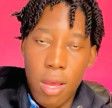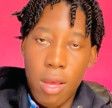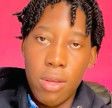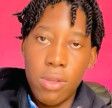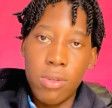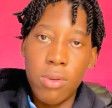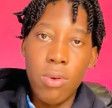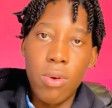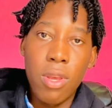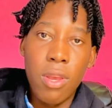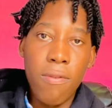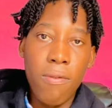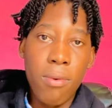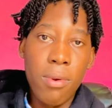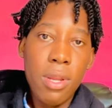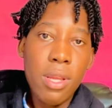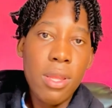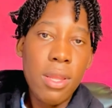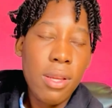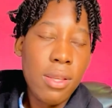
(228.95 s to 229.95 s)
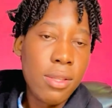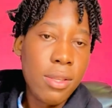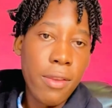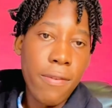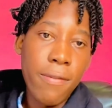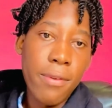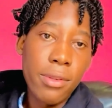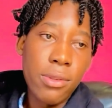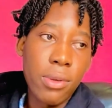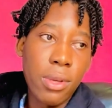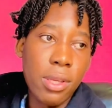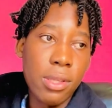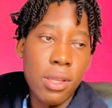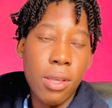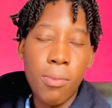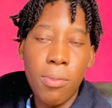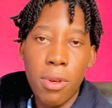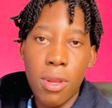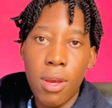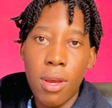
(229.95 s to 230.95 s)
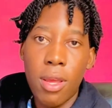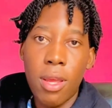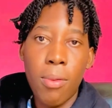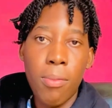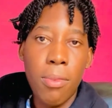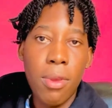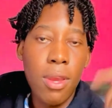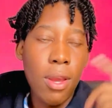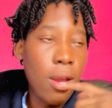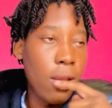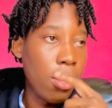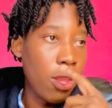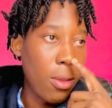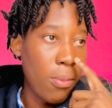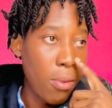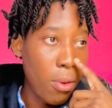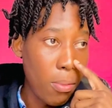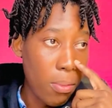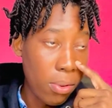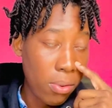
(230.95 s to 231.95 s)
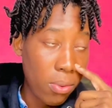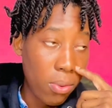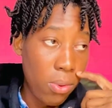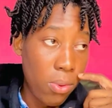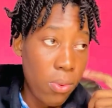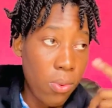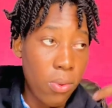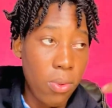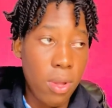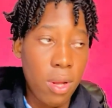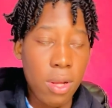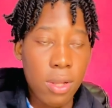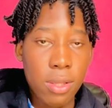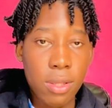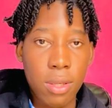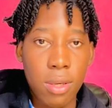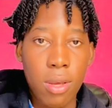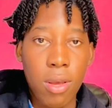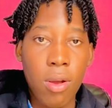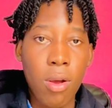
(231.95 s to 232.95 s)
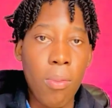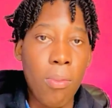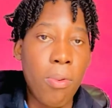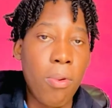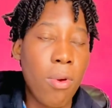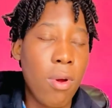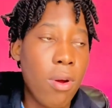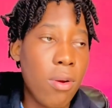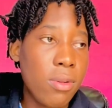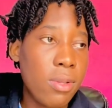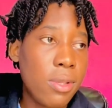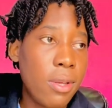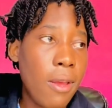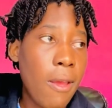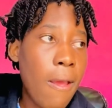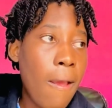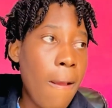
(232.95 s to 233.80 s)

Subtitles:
So if you need that service, you can simply hire me and they'll be able to do that, help you out.